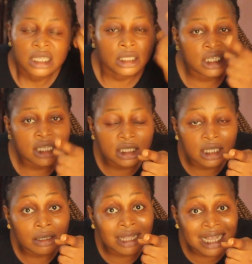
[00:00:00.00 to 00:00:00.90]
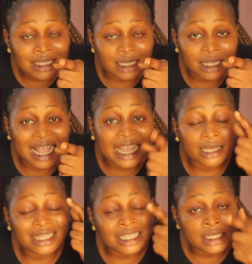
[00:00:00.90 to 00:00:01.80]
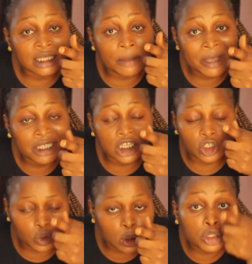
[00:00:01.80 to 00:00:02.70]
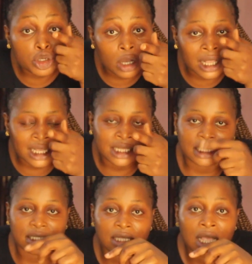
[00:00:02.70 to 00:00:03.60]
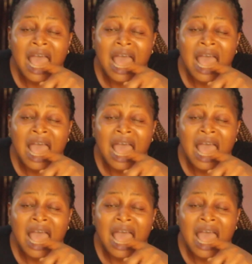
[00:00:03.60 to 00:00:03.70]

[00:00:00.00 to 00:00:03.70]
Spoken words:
This is the lesson, like, this is the message to the young ladies.